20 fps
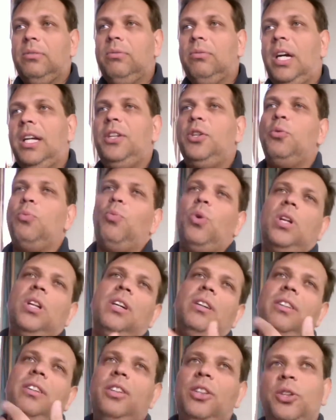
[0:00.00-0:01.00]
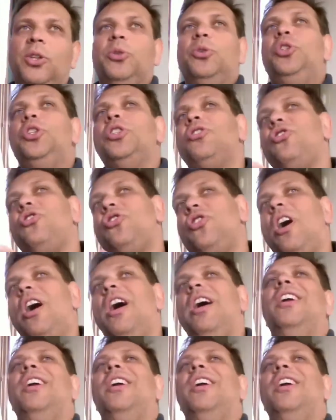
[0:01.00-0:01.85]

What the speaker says: I don't want to just shine